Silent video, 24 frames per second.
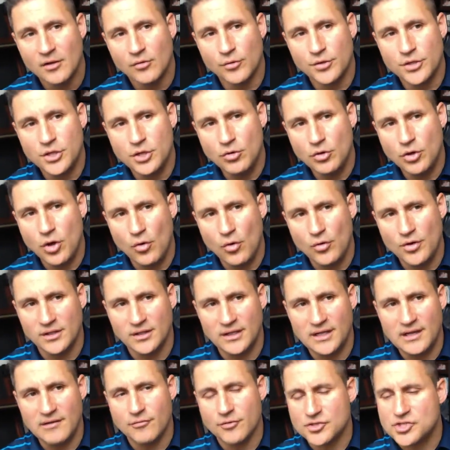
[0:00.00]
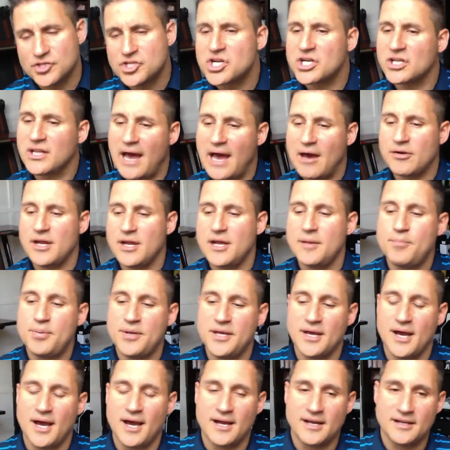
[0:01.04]
When you go to leverage cloud
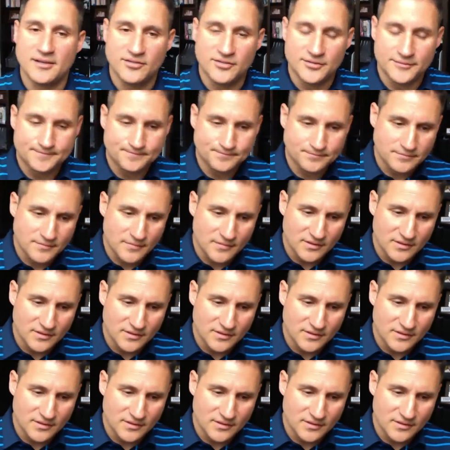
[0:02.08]
APIs,